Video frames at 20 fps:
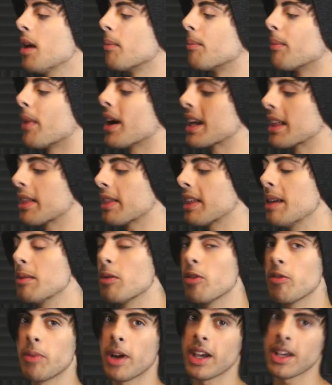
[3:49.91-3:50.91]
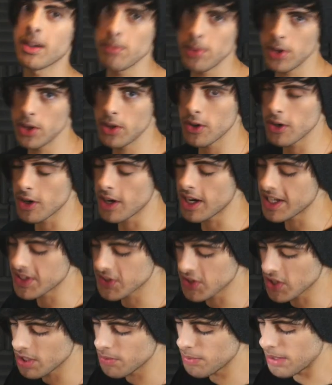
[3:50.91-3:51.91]
my theme of my computer
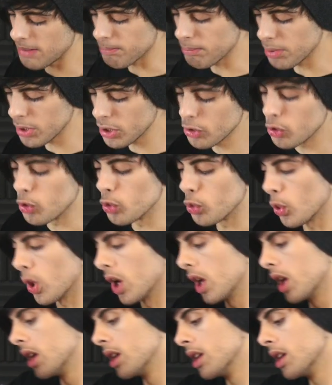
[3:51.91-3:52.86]
is going to be blue.